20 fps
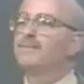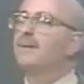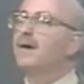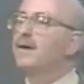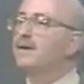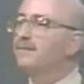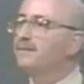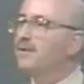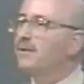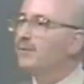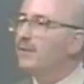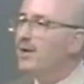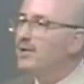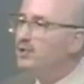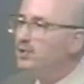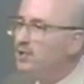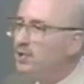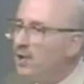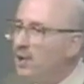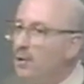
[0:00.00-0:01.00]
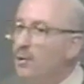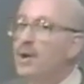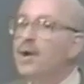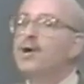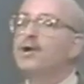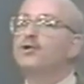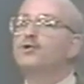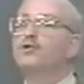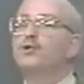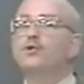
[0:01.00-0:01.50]
benefit ratio
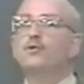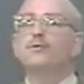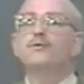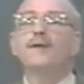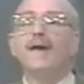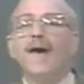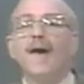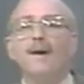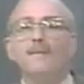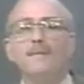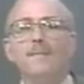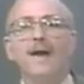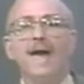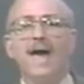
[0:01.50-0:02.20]
to them.